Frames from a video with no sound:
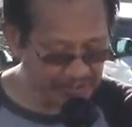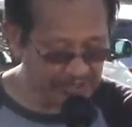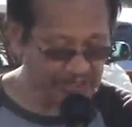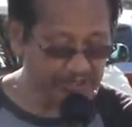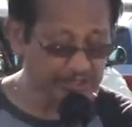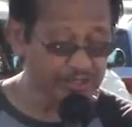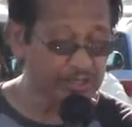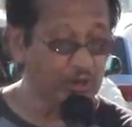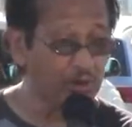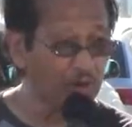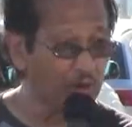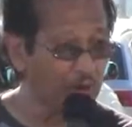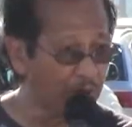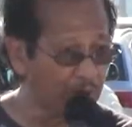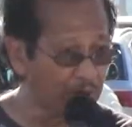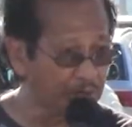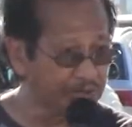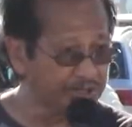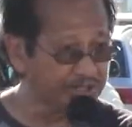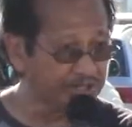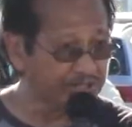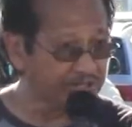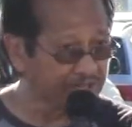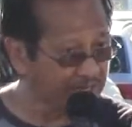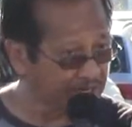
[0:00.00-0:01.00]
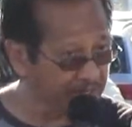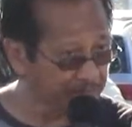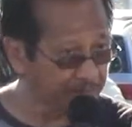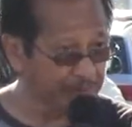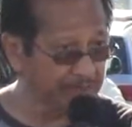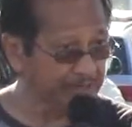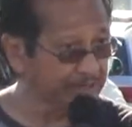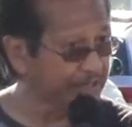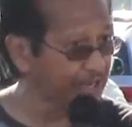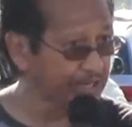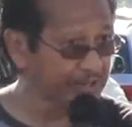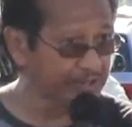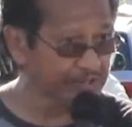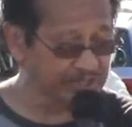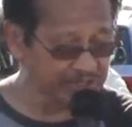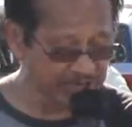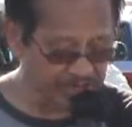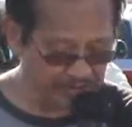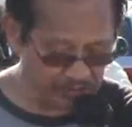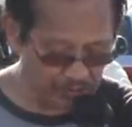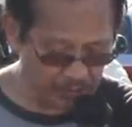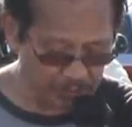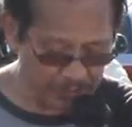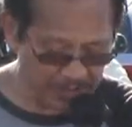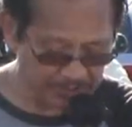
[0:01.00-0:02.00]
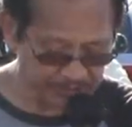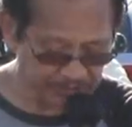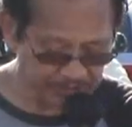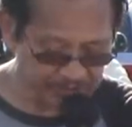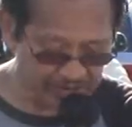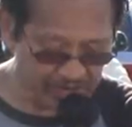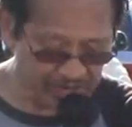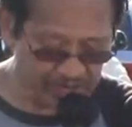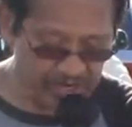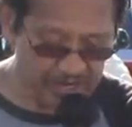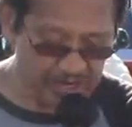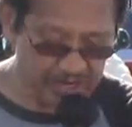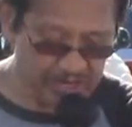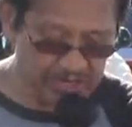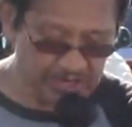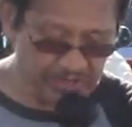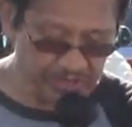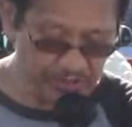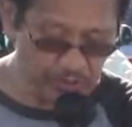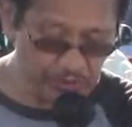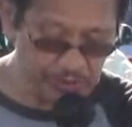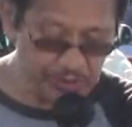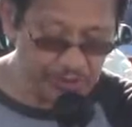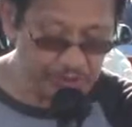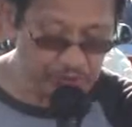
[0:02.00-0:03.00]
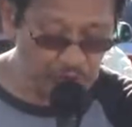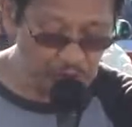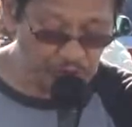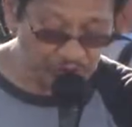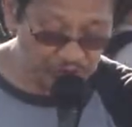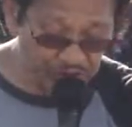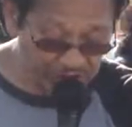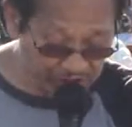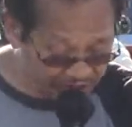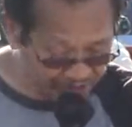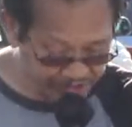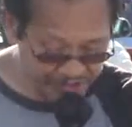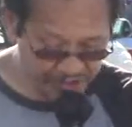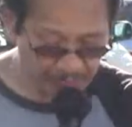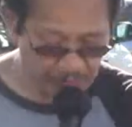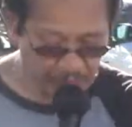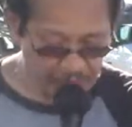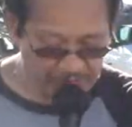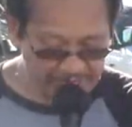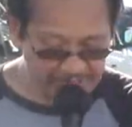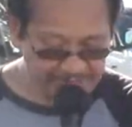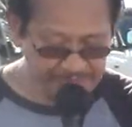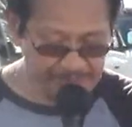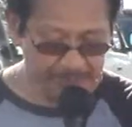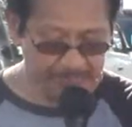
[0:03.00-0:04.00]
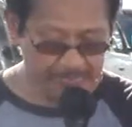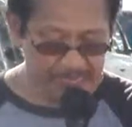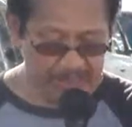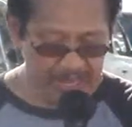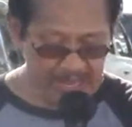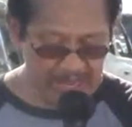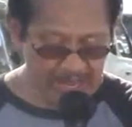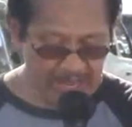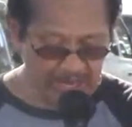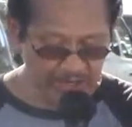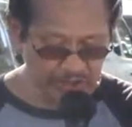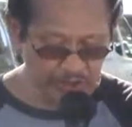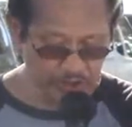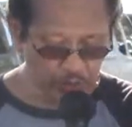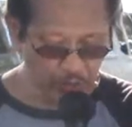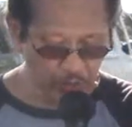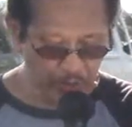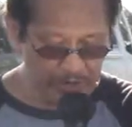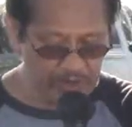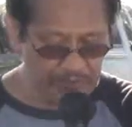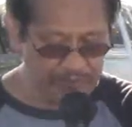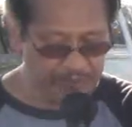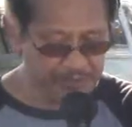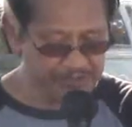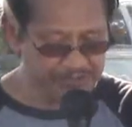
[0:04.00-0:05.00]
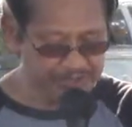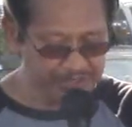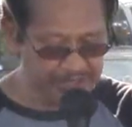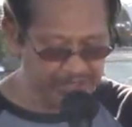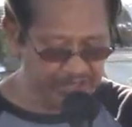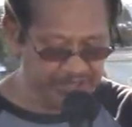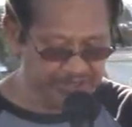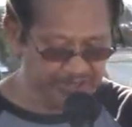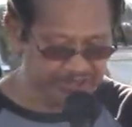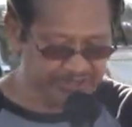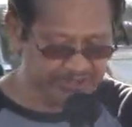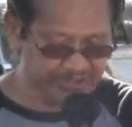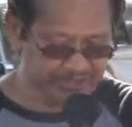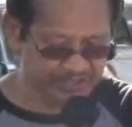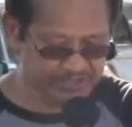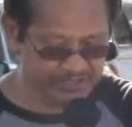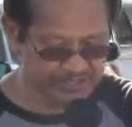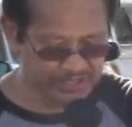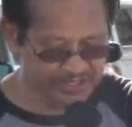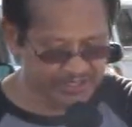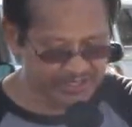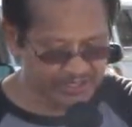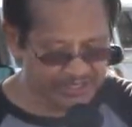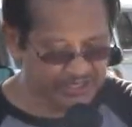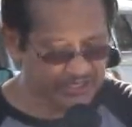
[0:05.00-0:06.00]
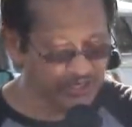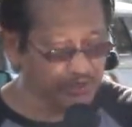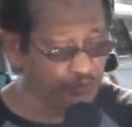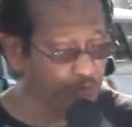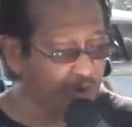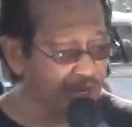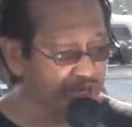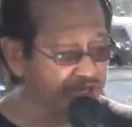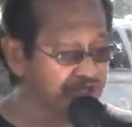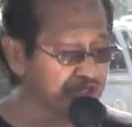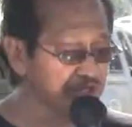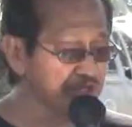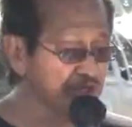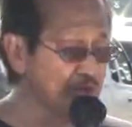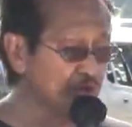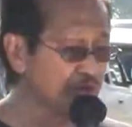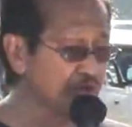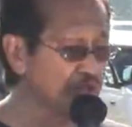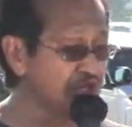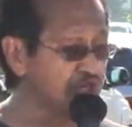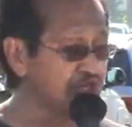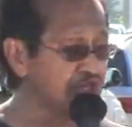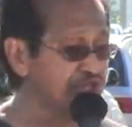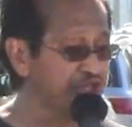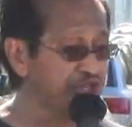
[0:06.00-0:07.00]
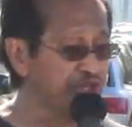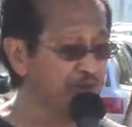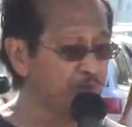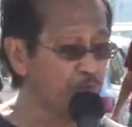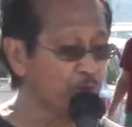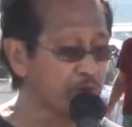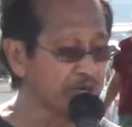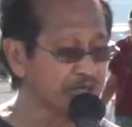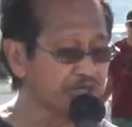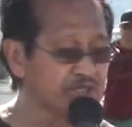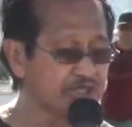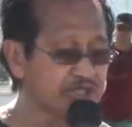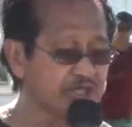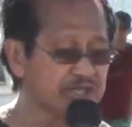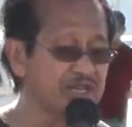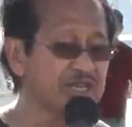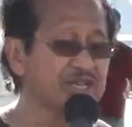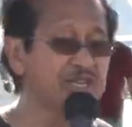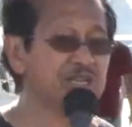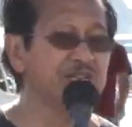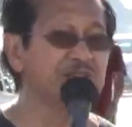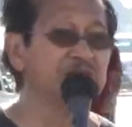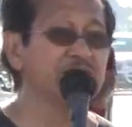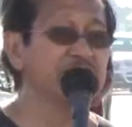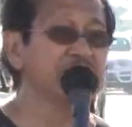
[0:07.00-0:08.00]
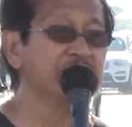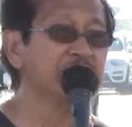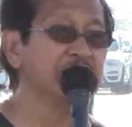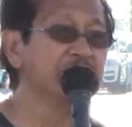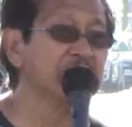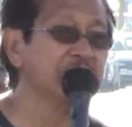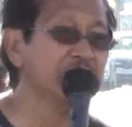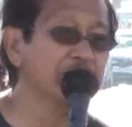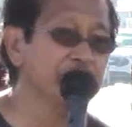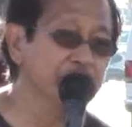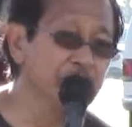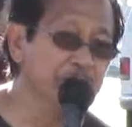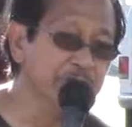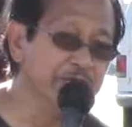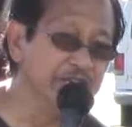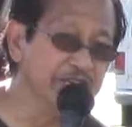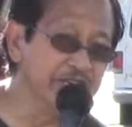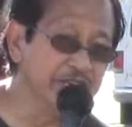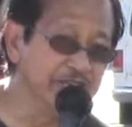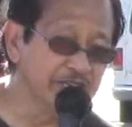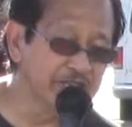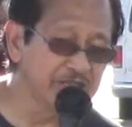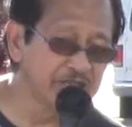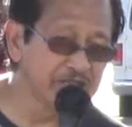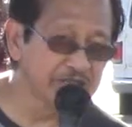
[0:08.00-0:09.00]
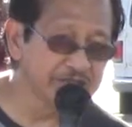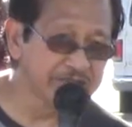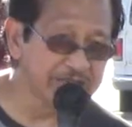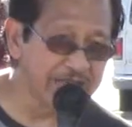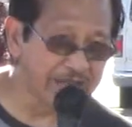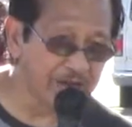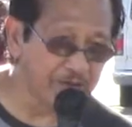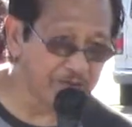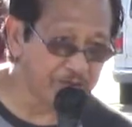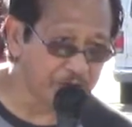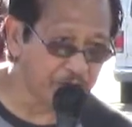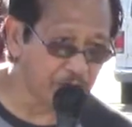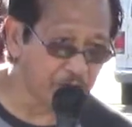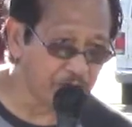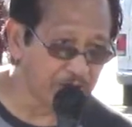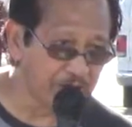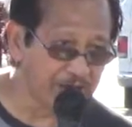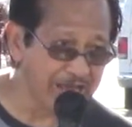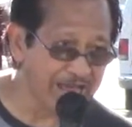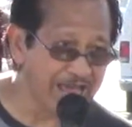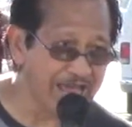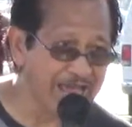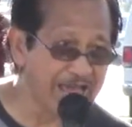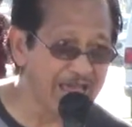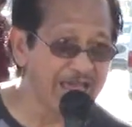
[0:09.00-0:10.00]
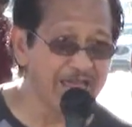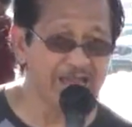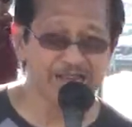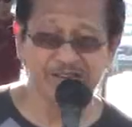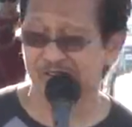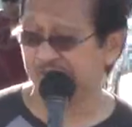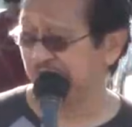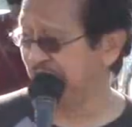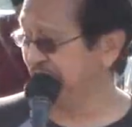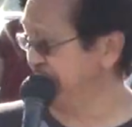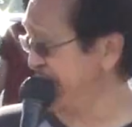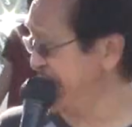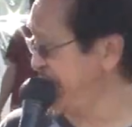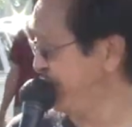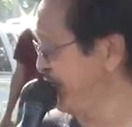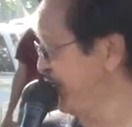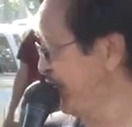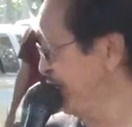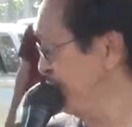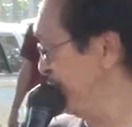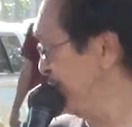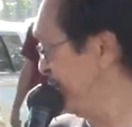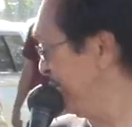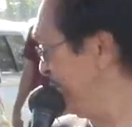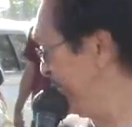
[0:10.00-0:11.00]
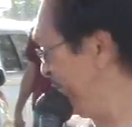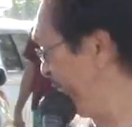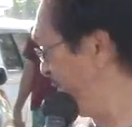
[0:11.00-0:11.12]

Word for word: and the laws he gave, again, the Ten Commandments, yeah, in order to teach them, right? And so one of the things he wanted to teach them was being thankful and grateful.